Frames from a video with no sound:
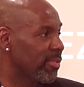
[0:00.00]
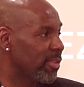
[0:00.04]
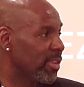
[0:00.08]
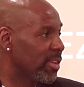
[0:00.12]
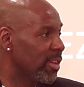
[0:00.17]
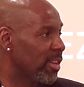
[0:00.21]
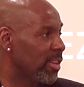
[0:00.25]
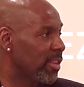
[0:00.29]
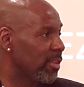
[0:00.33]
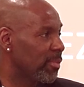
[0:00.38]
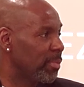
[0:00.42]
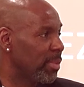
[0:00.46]

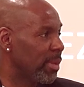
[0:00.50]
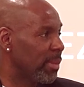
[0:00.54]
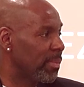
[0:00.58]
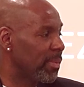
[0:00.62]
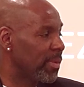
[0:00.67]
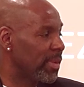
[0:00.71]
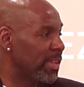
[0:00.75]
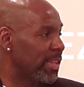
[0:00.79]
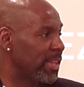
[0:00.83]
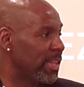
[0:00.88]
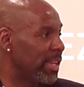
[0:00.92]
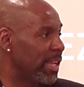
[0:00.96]
for
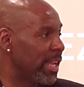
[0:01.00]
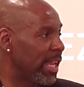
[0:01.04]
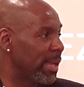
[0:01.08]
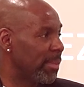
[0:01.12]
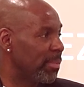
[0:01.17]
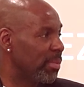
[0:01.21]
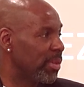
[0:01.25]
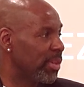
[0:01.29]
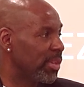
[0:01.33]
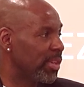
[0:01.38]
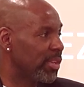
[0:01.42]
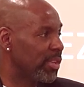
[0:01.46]
people in the
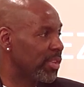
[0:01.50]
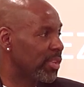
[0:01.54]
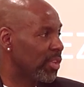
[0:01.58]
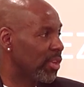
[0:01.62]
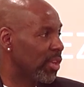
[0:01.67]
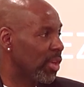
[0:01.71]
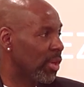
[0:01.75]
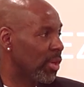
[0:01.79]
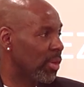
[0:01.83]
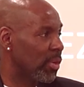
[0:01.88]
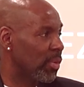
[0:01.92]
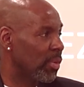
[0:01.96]
neighborhood.
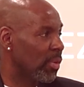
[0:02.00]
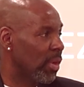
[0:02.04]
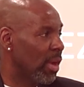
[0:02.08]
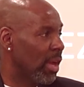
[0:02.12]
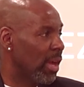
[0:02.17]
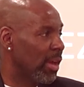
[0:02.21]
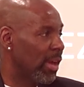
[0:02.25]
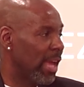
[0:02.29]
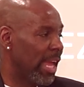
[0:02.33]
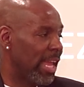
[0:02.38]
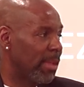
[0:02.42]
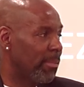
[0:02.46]
You know,
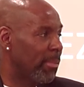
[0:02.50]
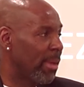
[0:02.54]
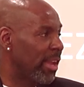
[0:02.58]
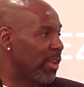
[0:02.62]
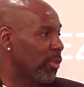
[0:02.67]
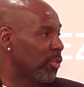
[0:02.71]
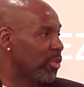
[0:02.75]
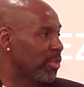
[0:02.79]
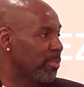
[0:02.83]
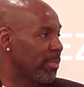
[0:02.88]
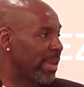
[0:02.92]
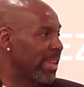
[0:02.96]

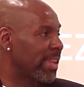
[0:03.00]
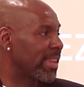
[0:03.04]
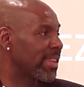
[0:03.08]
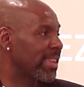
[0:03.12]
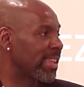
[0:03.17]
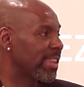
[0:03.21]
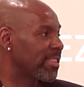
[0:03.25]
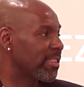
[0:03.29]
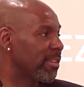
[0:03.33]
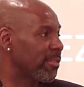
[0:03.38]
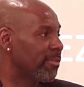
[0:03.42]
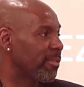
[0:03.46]
anybody who was making
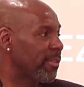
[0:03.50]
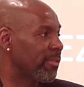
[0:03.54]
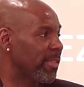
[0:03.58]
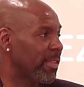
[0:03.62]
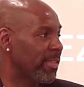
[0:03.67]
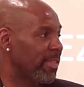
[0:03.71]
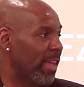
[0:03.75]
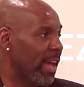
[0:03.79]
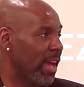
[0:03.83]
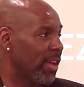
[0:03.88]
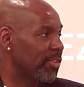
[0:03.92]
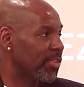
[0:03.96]
less than
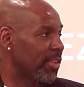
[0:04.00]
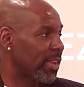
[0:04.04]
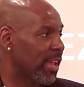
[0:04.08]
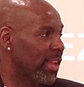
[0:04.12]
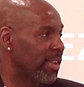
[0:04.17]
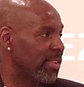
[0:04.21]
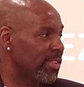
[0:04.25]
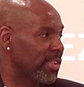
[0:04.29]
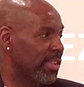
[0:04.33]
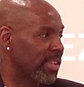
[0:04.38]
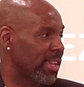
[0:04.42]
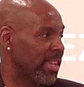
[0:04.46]

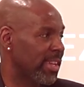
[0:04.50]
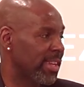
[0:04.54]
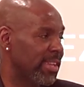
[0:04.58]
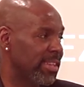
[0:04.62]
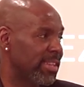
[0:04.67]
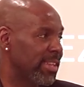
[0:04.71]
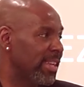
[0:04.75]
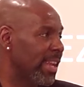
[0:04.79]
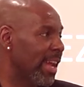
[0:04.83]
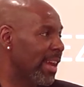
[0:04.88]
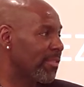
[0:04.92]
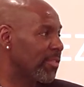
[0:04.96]
$50,000 a
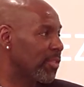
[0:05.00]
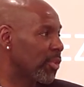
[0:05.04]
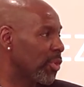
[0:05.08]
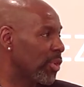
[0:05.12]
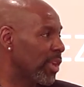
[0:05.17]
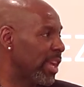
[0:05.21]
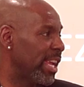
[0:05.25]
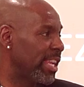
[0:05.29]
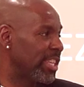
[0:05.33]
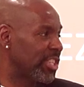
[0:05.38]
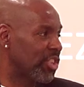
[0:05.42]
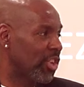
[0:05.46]
year didn't have to
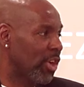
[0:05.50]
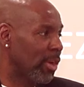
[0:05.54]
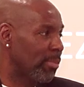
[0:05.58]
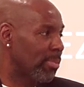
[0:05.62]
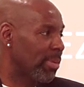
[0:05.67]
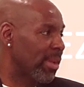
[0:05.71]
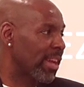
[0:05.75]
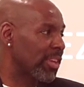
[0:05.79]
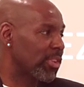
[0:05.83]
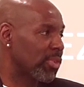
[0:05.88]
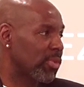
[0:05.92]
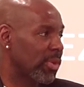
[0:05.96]
go to H&R
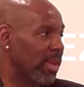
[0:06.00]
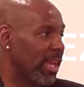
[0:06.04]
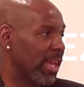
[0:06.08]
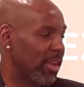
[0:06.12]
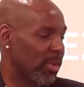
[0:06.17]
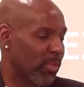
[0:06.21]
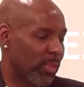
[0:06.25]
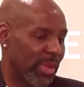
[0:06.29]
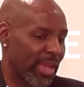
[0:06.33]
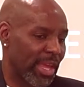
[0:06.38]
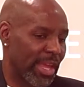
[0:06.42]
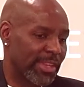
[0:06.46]
Block.
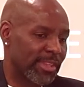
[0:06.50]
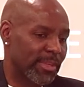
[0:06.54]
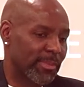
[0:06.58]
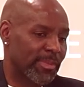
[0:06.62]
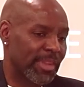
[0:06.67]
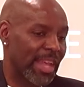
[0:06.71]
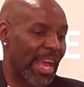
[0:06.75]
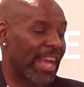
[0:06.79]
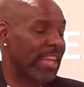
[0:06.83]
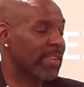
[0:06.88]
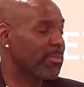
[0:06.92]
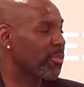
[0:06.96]
We had
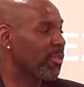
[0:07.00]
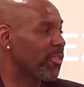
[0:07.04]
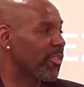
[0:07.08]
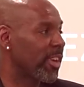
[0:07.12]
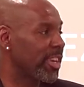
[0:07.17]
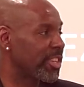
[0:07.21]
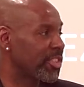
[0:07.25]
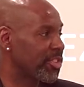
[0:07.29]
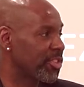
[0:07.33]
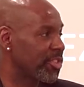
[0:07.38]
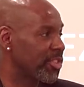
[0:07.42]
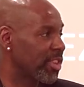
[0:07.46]
some tax
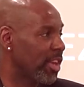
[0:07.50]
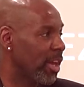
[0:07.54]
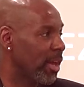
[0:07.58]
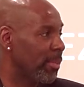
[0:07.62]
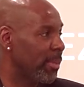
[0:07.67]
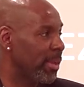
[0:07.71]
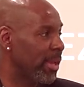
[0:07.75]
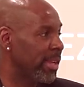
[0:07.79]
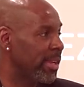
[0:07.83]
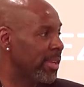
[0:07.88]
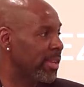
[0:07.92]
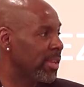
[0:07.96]
professionals
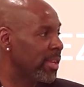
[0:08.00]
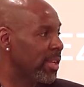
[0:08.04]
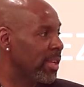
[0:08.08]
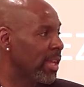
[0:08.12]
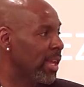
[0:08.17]
come in.